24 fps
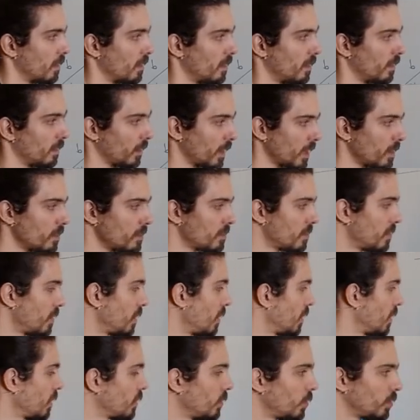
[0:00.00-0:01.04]
Can you see,
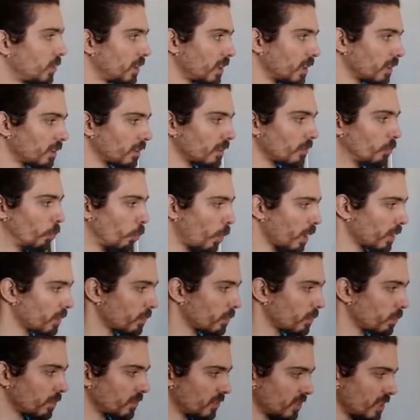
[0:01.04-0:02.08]
using what
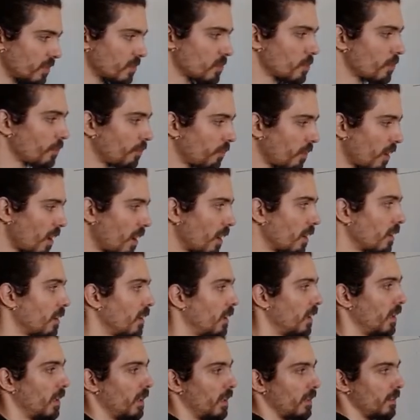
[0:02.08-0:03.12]
you've seen so far,
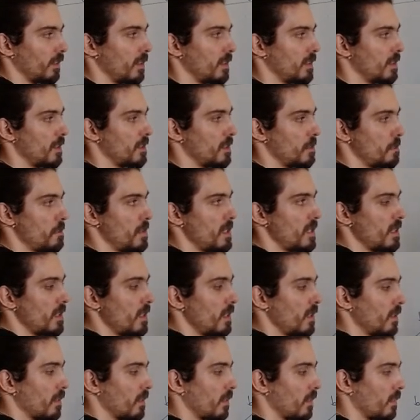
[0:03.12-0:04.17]
this is B
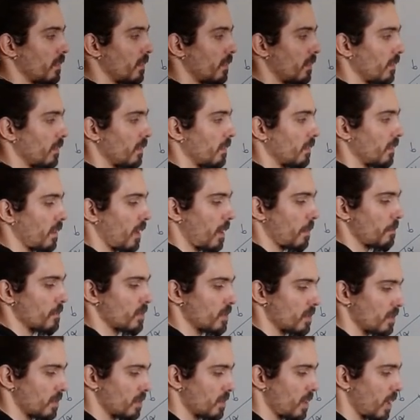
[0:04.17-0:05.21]
times
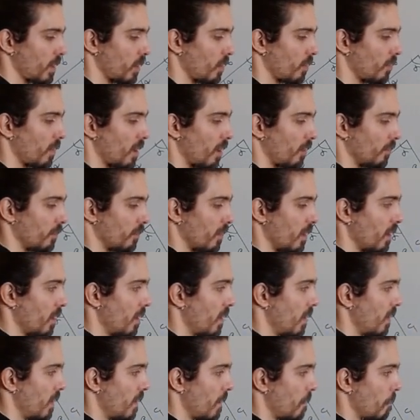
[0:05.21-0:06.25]
sine of alpha,
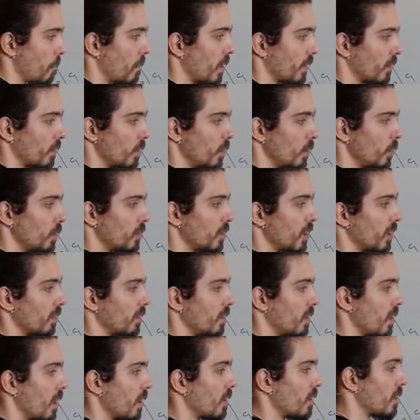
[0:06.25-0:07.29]
but using the
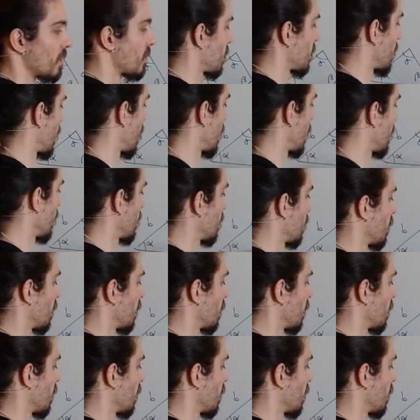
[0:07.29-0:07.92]
other side,